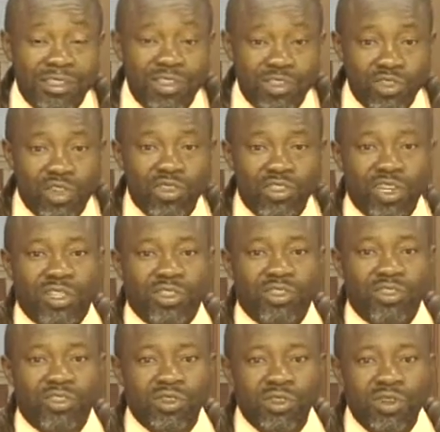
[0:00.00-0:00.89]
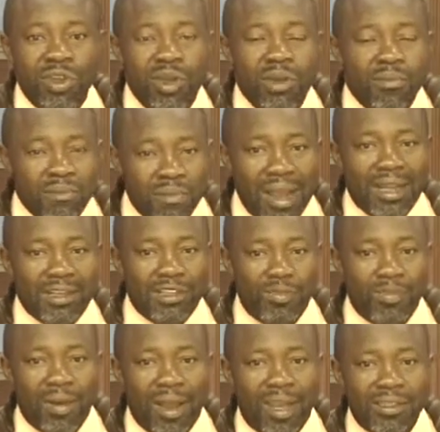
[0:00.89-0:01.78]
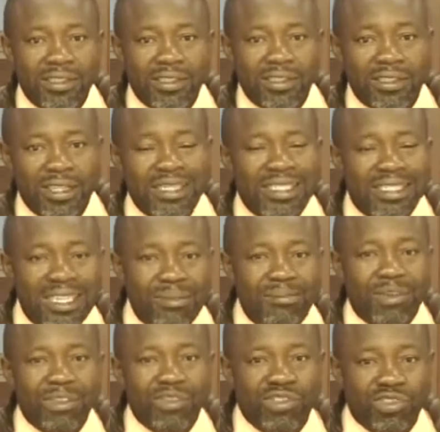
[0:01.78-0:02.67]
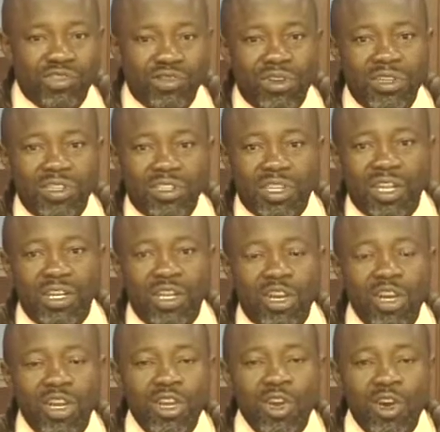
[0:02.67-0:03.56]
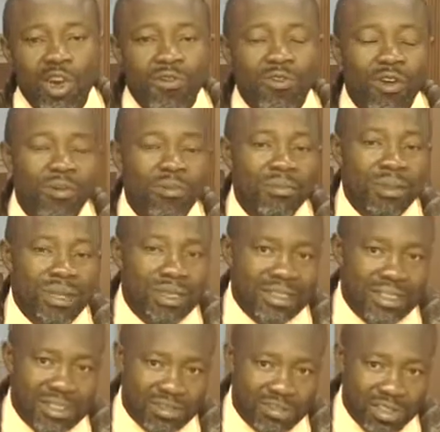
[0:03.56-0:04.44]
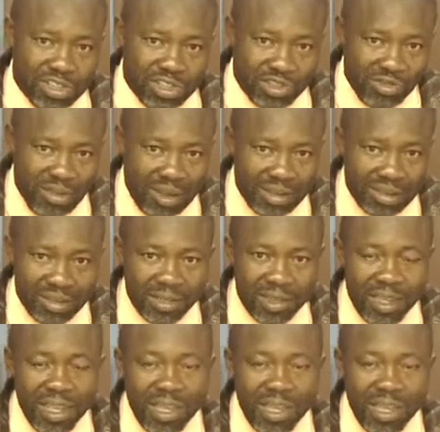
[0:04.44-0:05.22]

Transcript: It's not just to march past, it's a demonstration of our military strength.